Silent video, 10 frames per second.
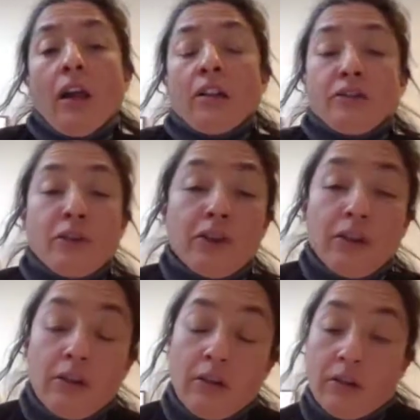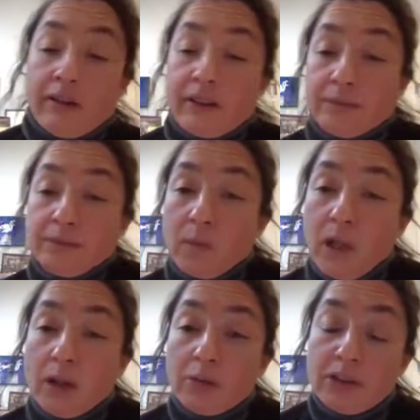So here
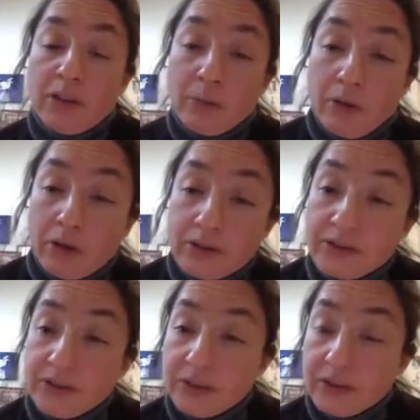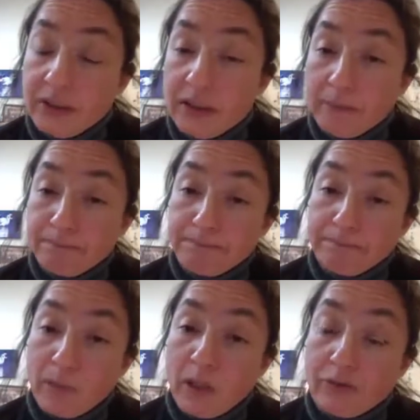we report the
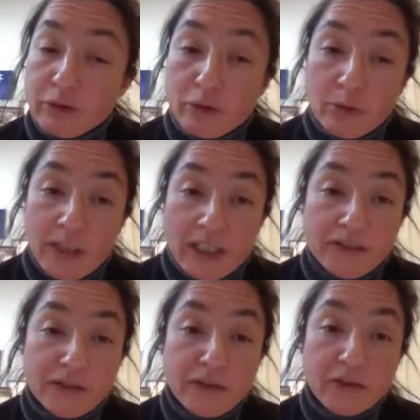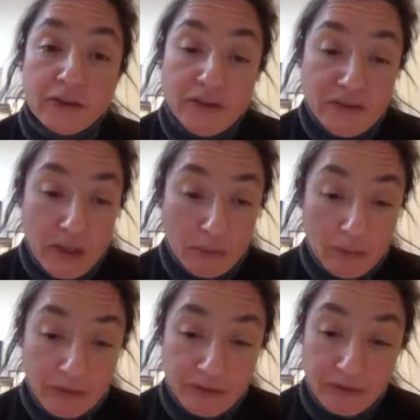photoluminescence of these
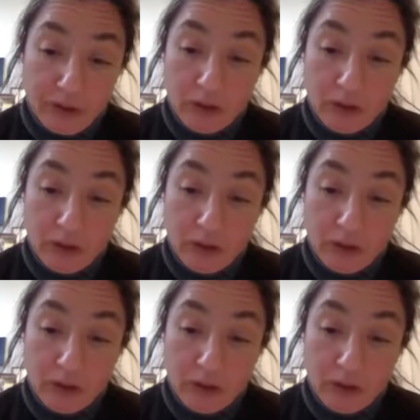samples